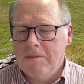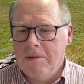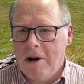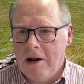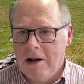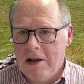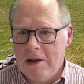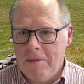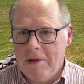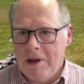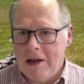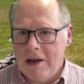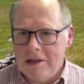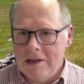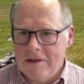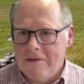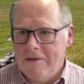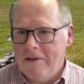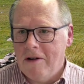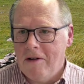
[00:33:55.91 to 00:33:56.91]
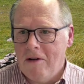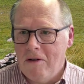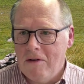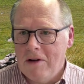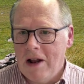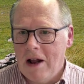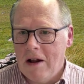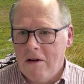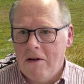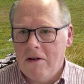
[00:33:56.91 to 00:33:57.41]
partly because of our own
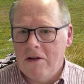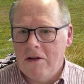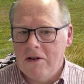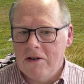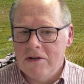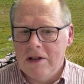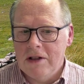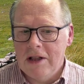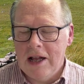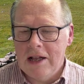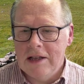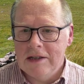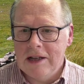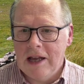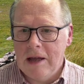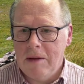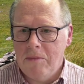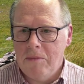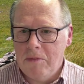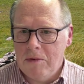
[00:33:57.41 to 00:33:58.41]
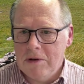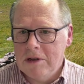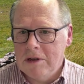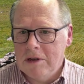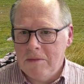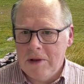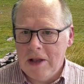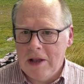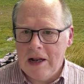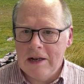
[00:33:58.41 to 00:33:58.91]
agricultural landscape, but
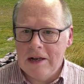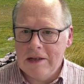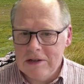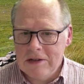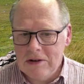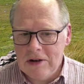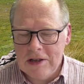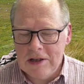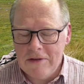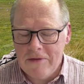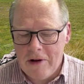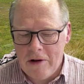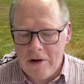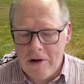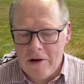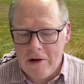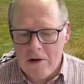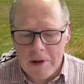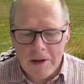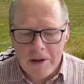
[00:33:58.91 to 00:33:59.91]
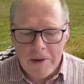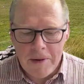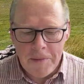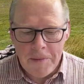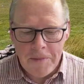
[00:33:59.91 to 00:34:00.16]
some of that is transferable.